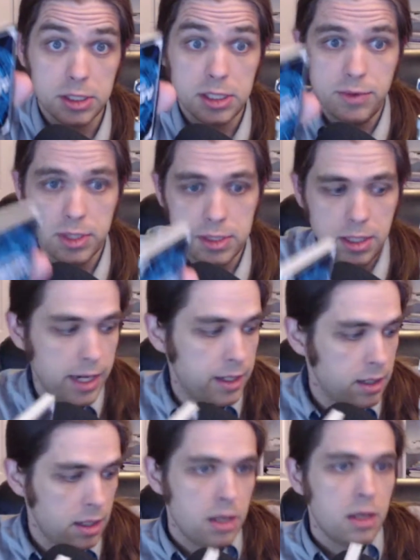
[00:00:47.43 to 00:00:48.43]
what it's like.
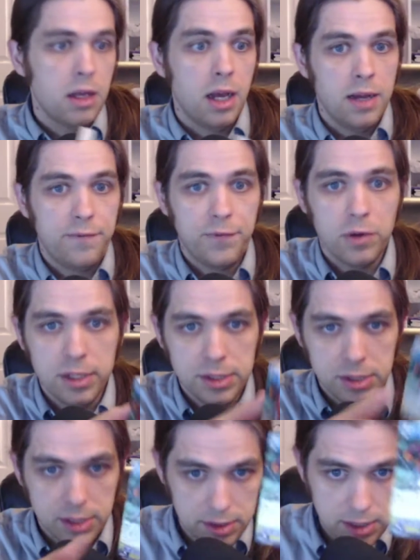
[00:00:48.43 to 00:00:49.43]
For
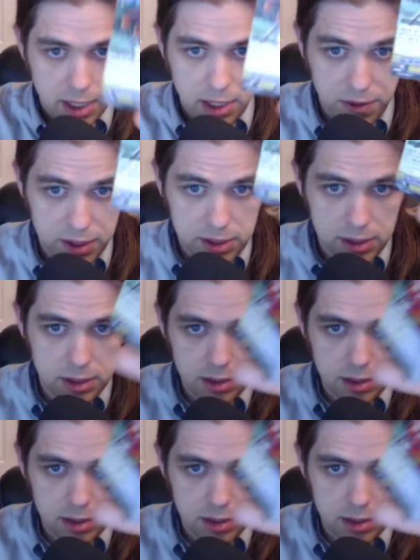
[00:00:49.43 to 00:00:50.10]
instance, this is